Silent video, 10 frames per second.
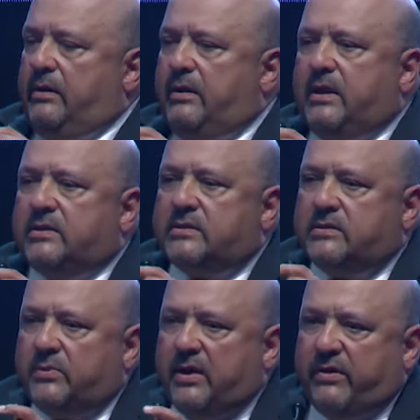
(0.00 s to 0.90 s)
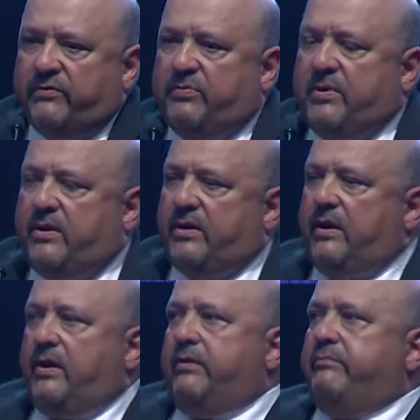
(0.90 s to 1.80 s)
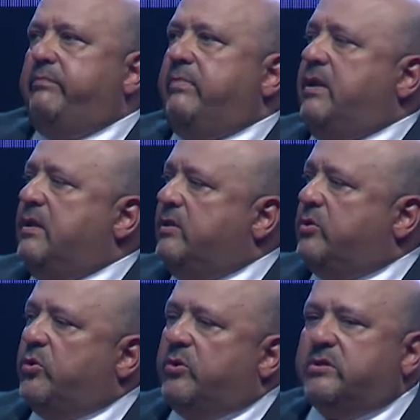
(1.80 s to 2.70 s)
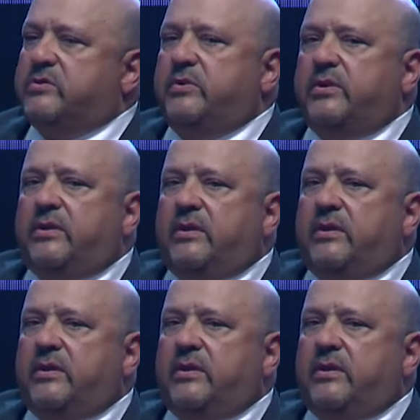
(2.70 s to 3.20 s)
Yes, we have been in talks with